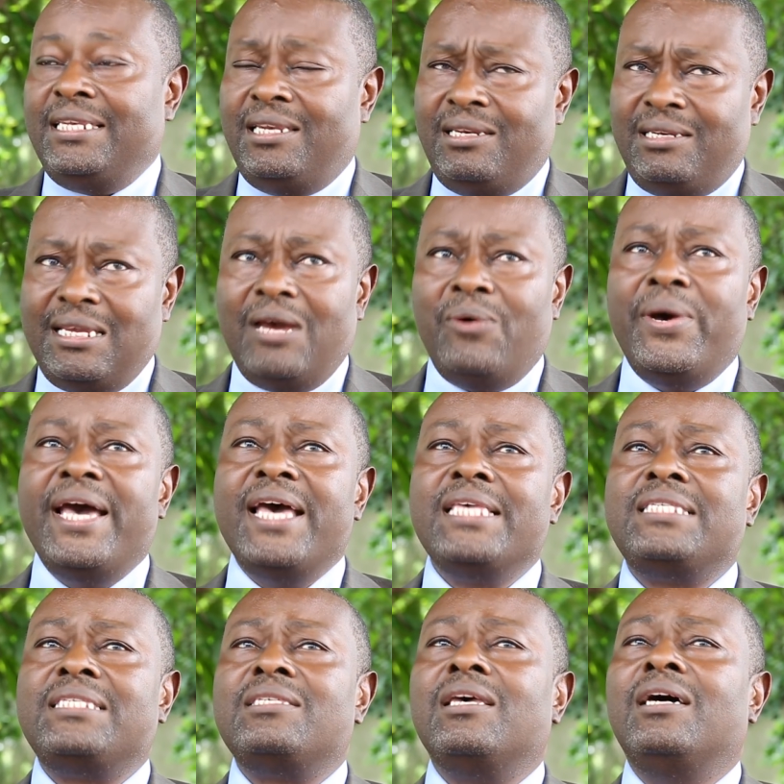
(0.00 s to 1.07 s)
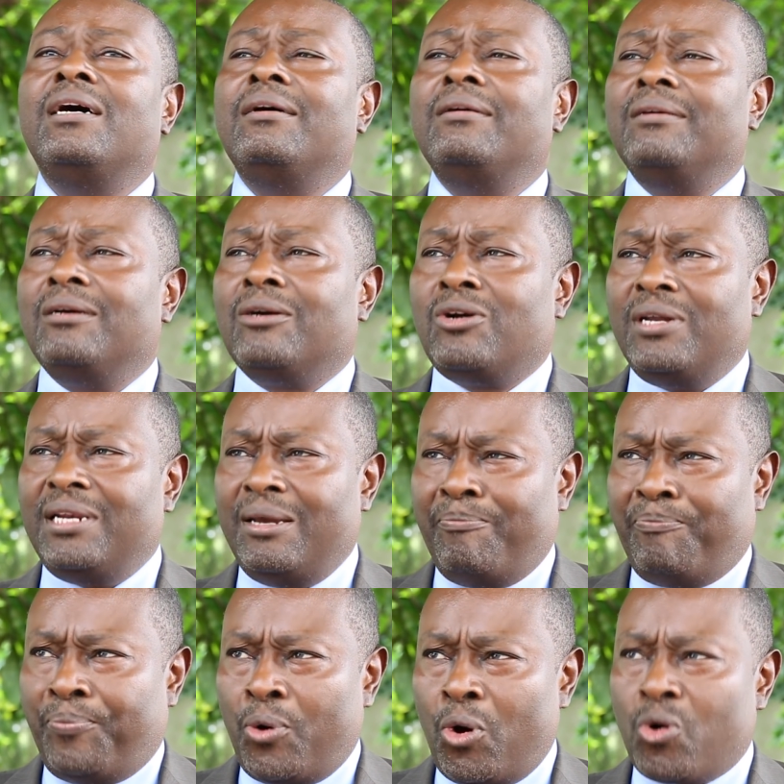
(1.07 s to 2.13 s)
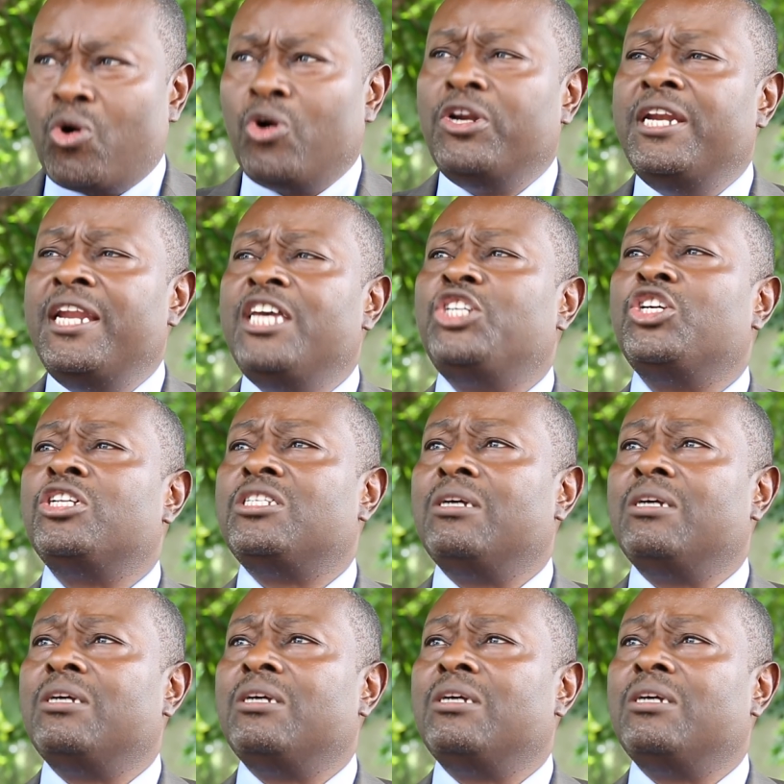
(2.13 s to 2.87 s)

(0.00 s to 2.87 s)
there was poor coordination